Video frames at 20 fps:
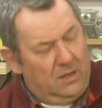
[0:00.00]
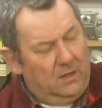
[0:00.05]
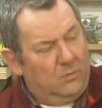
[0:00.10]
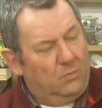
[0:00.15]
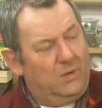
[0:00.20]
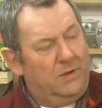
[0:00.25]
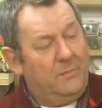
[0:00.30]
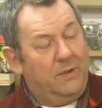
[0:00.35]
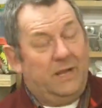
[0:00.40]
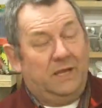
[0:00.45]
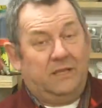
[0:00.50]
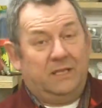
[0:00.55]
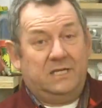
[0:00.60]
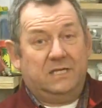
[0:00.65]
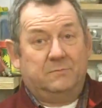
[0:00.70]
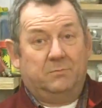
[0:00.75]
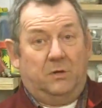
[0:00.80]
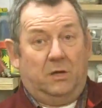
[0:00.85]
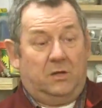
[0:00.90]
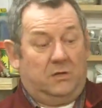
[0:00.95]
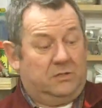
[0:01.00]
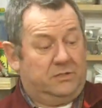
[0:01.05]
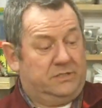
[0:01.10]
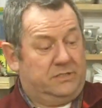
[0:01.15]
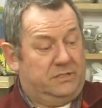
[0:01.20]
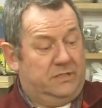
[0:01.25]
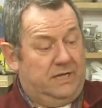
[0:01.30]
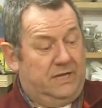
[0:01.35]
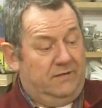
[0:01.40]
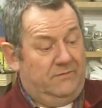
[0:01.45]
We make these
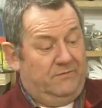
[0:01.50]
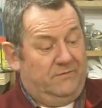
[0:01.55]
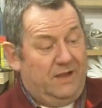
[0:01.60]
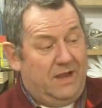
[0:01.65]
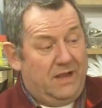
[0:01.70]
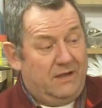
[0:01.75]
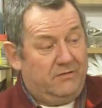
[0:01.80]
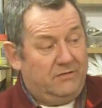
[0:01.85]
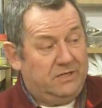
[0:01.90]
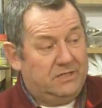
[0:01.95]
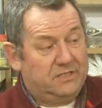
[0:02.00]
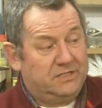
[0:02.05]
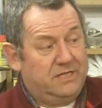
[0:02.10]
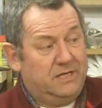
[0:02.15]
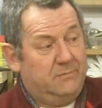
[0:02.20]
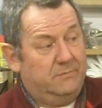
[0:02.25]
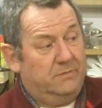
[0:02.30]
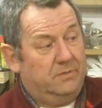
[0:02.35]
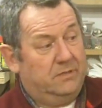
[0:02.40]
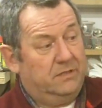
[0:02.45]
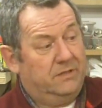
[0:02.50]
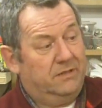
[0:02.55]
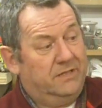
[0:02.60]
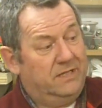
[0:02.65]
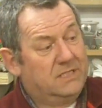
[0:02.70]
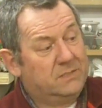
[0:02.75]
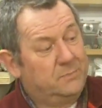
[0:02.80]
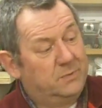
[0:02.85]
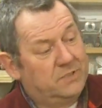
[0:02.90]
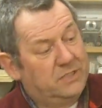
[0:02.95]
blocks in various timber.
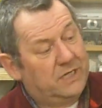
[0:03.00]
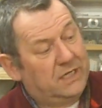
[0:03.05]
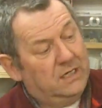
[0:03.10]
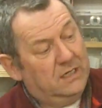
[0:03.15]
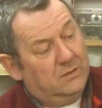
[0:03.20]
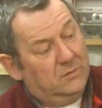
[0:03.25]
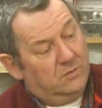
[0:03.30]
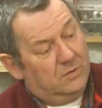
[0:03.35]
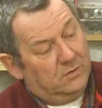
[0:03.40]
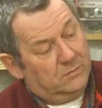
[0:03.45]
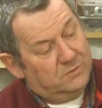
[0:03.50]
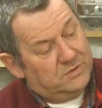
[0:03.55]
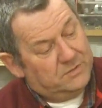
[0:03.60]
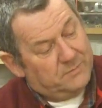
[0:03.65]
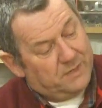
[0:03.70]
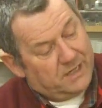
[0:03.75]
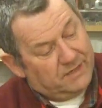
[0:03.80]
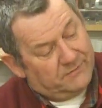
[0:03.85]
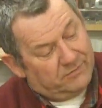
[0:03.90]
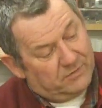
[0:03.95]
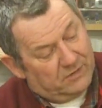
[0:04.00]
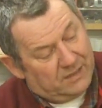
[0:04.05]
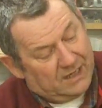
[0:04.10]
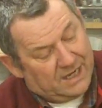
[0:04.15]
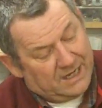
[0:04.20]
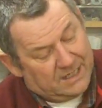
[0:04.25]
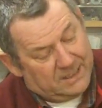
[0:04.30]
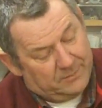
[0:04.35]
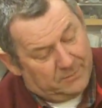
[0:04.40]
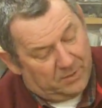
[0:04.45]
This particular one was made for a
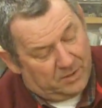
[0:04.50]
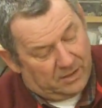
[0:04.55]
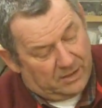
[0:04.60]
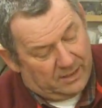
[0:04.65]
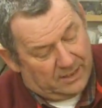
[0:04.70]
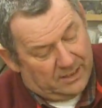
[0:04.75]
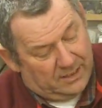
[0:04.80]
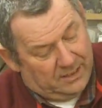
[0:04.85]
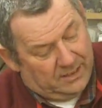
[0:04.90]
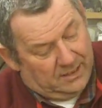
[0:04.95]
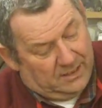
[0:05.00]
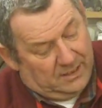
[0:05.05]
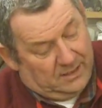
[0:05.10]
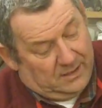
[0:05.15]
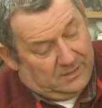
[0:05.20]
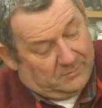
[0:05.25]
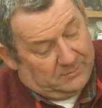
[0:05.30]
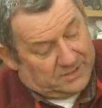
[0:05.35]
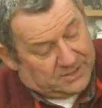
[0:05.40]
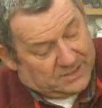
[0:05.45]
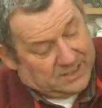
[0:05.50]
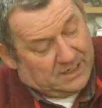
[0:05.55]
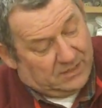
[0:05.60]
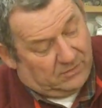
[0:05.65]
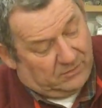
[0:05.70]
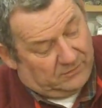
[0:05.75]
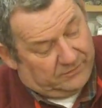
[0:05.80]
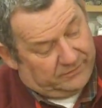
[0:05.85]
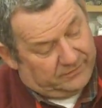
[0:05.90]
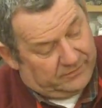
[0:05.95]
lady by
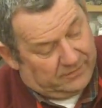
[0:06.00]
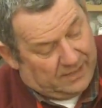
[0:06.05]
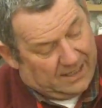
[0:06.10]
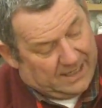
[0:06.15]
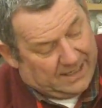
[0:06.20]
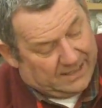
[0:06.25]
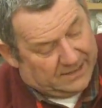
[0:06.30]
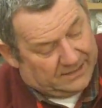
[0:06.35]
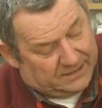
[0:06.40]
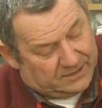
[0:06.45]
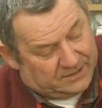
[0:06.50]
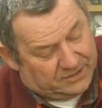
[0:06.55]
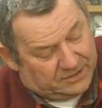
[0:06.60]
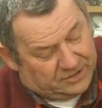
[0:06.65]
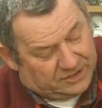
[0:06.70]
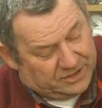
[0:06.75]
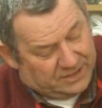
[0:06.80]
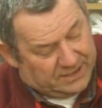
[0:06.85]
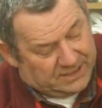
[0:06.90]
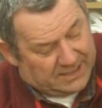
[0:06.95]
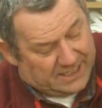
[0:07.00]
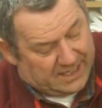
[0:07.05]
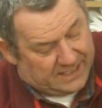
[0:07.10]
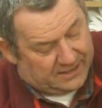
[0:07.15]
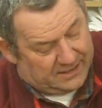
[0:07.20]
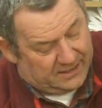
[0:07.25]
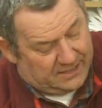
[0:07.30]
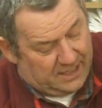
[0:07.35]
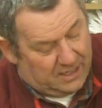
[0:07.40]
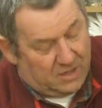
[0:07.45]
myself, and she's
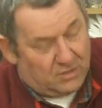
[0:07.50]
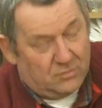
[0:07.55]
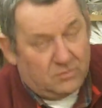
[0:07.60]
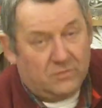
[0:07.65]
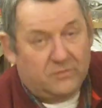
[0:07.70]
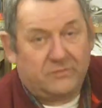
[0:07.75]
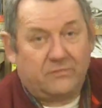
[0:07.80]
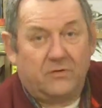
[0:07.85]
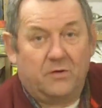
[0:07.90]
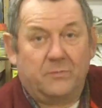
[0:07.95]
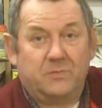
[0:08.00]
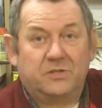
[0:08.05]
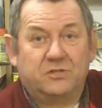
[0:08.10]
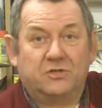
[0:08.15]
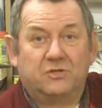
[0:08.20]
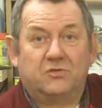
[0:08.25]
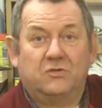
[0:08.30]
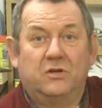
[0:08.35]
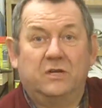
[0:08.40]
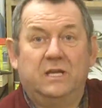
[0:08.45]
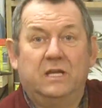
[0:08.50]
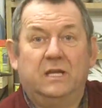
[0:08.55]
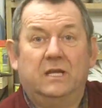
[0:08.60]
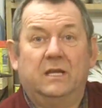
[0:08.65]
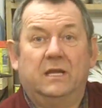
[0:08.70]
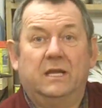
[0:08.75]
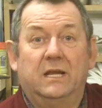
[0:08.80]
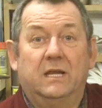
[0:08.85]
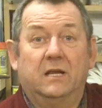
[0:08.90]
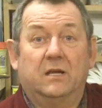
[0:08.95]
had the oak from a tree
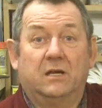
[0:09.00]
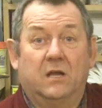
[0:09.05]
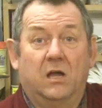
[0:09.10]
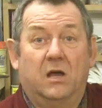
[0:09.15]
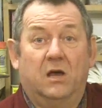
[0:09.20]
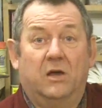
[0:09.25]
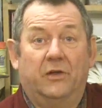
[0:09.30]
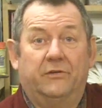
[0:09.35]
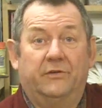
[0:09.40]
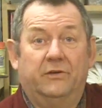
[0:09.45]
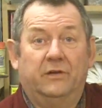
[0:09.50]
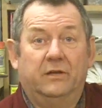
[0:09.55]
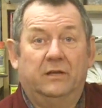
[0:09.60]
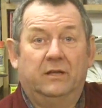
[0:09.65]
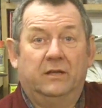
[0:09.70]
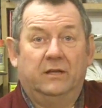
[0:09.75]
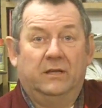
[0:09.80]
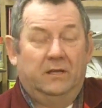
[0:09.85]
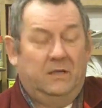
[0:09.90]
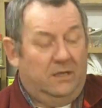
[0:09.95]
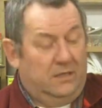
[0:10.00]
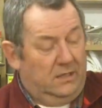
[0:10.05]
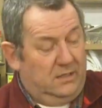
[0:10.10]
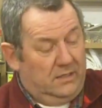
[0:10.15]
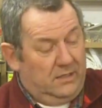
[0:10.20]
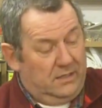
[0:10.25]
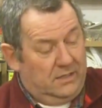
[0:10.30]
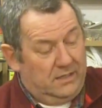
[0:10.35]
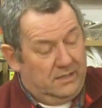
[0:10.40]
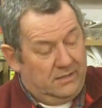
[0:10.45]
her garden
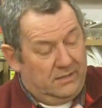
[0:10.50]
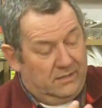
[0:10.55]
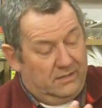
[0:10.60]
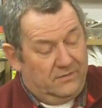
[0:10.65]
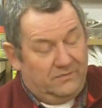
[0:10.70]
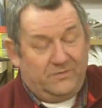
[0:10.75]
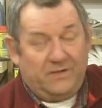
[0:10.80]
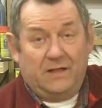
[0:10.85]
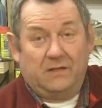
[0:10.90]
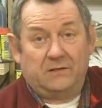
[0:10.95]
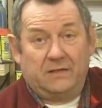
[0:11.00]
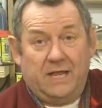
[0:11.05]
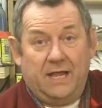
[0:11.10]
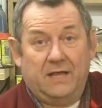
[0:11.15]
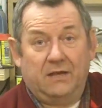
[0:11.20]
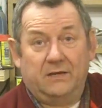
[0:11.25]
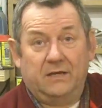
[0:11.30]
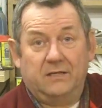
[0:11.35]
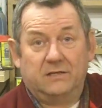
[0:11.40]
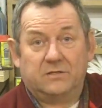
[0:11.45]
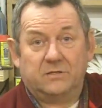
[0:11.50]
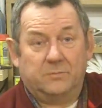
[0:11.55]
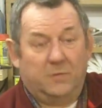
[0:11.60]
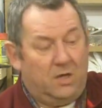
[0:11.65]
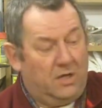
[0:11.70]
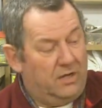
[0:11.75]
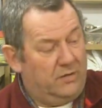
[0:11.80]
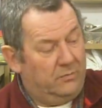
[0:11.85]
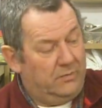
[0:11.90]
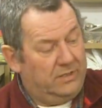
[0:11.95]
that fell down in some
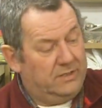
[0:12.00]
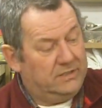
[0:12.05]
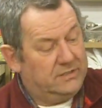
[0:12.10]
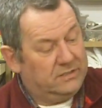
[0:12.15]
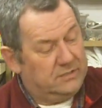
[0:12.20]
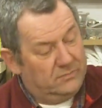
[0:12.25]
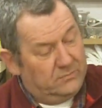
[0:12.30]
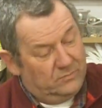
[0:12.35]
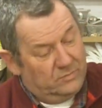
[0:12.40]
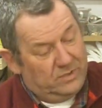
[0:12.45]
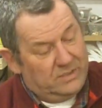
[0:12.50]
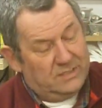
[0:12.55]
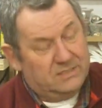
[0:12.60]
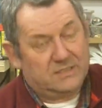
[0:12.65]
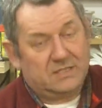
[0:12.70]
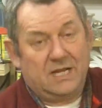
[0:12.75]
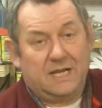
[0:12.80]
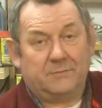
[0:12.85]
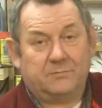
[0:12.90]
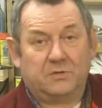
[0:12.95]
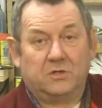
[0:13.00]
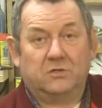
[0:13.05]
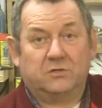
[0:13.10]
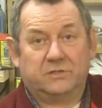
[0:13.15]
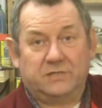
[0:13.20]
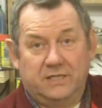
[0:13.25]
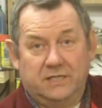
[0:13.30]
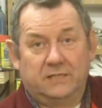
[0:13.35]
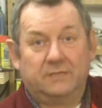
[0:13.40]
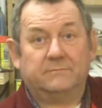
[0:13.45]
high winds, and we slab
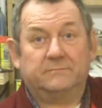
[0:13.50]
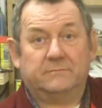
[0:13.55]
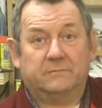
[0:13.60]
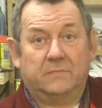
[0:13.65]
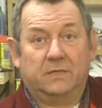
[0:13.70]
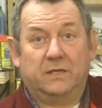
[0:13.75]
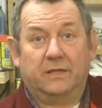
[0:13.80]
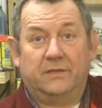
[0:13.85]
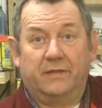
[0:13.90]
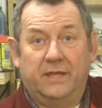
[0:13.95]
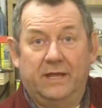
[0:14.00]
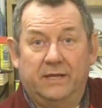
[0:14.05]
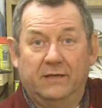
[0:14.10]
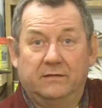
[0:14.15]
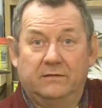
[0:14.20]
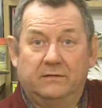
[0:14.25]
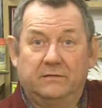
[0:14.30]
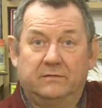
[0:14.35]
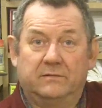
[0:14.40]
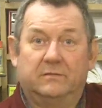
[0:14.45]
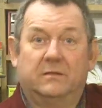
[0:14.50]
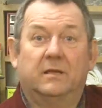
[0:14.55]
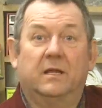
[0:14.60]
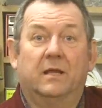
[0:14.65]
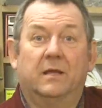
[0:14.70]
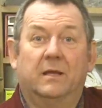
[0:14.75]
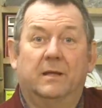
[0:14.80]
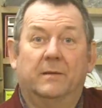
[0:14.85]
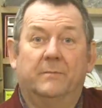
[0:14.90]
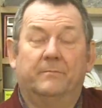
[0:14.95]
cut it, and then
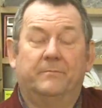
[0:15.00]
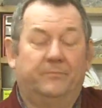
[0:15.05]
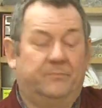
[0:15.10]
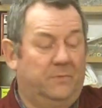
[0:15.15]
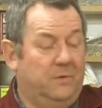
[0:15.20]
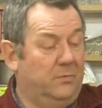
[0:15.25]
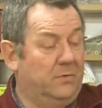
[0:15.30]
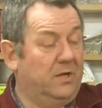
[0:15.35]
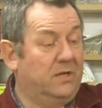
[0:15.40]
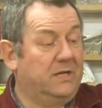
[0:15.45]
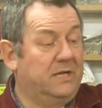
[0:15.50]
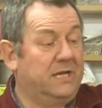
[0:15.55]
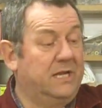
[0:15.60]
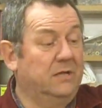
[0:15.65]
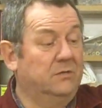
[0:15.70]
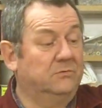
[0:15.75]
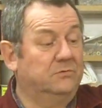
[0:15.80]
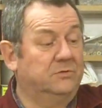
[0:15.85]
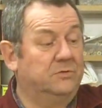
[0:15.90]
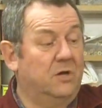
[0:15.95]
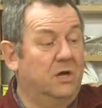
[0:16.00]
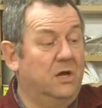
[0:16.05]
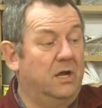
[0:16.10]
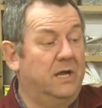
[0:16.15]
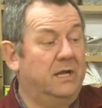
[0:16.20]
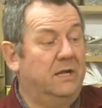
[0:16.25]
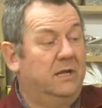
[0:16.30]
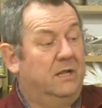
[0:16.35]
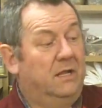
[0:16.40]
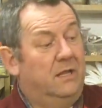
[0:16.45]
we got it kiln
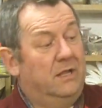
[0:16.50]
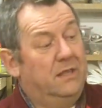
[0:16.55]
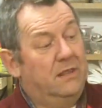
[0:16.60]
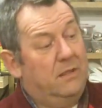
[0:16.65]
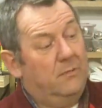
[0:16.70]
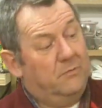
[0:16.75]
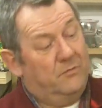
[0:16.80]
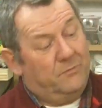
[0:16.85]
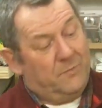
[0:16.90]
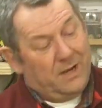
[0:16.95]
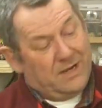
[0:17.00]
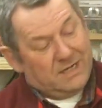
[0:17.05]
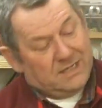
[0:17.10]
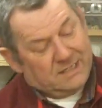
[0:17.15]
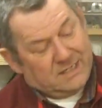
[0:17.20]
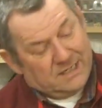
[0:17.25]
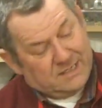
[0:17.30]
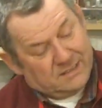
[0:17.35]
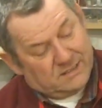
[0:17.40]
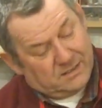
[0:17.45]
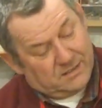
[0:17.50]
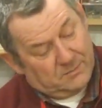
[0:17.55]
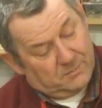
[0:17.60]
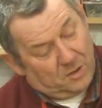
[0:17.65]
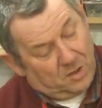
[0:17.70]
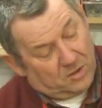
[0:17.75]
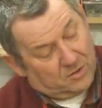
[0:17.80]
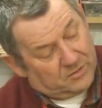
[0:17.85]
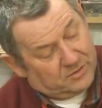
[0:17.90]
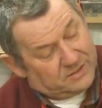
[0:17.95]
dried, and then we've made it into the
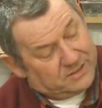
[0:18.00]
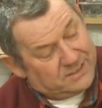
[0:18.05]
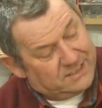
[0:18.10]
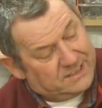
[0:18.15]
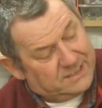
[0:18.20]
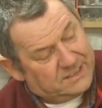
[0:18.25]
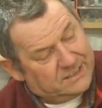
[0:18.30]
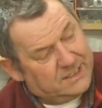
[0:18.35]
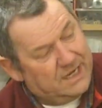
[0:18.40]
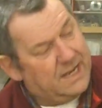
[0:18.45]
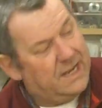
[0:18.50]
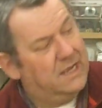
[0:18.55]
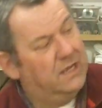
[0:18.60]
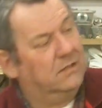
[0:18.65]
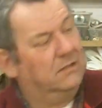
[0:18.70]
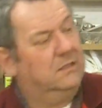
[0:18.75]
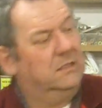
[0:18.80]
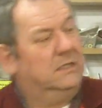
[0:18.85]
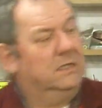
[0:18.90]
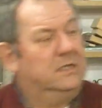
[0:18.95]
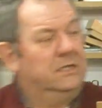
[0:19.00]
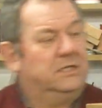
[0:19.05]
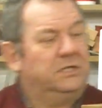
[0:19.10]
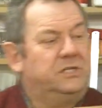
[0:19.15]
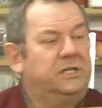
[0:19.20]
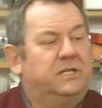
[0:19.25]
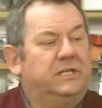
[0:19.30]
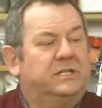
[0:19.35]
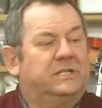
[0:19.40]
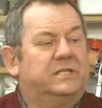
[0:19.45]
block that it is now. As
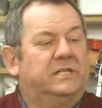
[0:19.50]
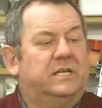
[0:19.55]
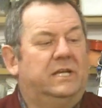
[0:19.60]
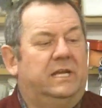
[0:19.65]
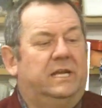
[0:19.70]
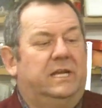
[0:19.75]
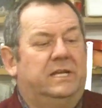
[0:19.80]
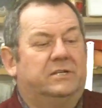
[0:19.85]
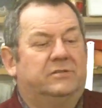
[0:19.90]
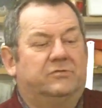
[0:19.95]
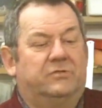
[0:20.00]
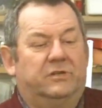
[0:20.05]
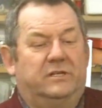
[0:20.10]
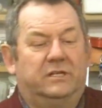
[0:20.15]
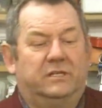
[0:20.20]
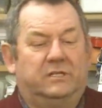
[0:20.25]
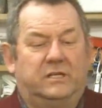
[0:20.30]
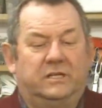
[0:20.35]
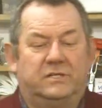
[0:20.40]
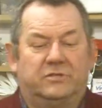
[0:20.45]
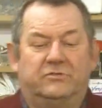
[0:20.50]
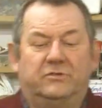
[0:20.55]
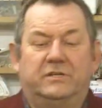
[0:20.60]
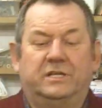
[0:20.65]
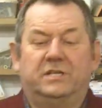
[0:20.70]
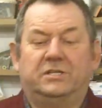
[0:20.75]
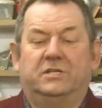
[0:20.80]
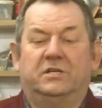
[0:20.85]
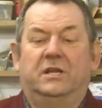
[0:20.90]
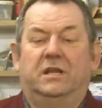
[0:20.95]
you can see, it's
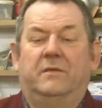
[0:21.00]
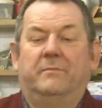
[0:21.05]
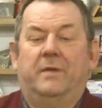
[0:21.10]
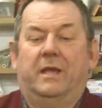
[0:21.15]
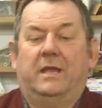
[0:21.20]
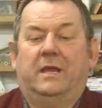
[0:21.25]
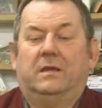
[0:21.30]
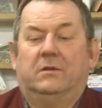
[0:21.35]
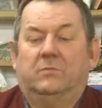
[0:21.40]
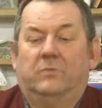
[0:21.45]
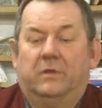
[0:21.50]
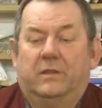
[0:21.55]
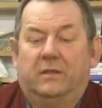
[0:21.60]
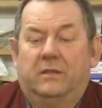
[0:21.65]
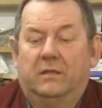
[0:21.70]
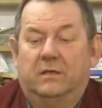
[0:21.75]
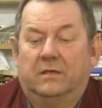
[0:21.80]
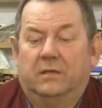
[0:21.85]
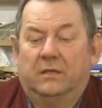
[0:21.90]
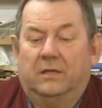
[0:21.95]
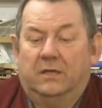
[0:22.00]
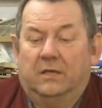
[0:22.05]
traditionally made with the